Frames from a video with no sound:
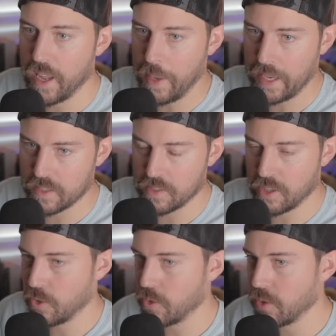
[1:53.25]
and
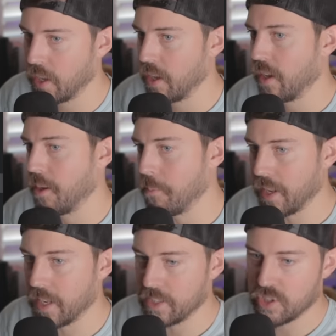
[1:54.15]
MX2
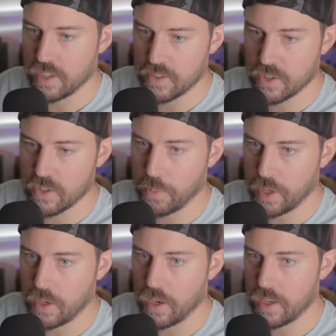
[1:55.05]
mid-engine
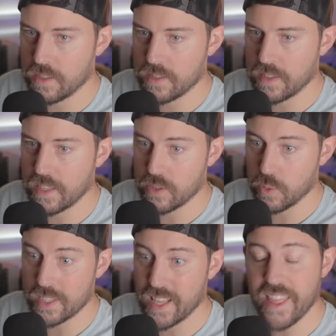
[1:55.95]
supercars. This
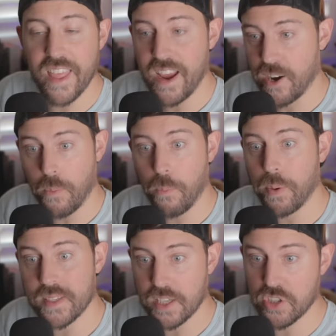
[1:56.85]
was their
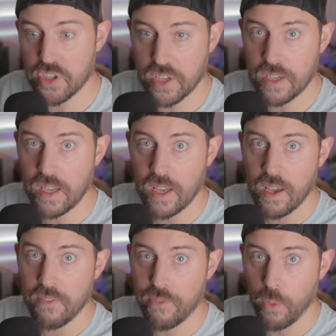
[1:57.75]
petition
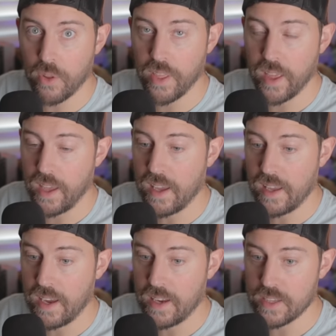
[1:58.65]
for the
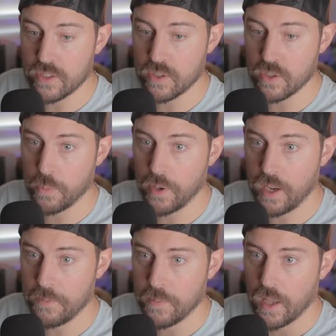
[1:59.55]
A80
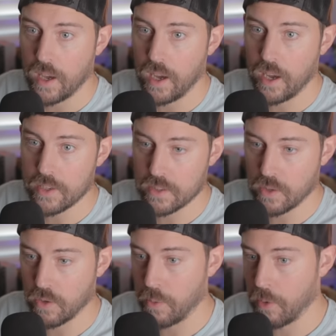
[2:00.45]
Supra.
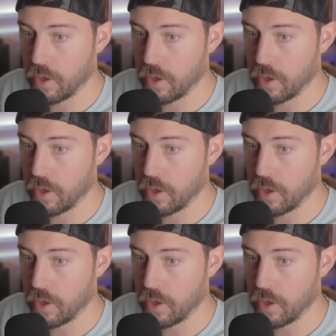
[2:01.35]
So the